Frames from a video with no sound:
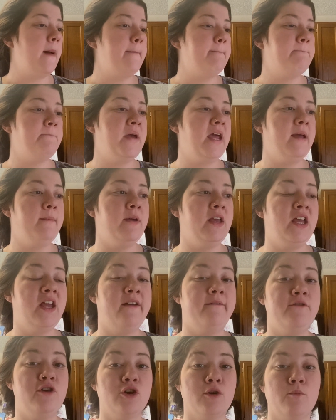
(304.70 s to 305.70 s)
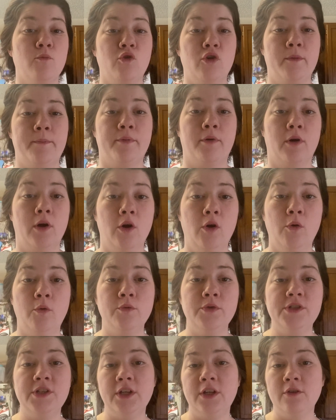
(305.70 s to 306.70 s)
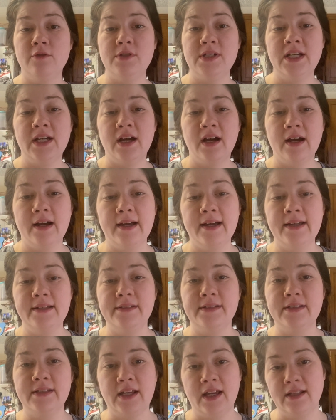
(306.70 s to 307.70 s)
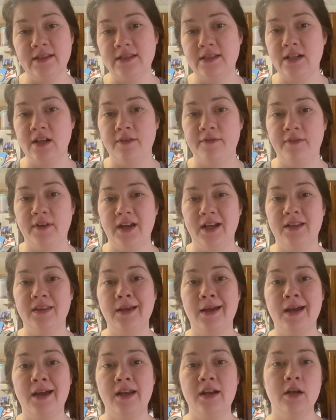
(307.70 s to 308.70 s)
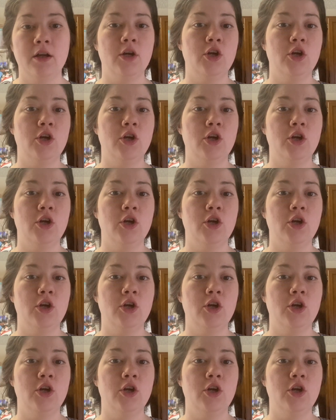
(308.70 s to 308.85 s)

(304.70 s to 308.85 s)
Maybe if you're more prone to UTIs and stuff like that,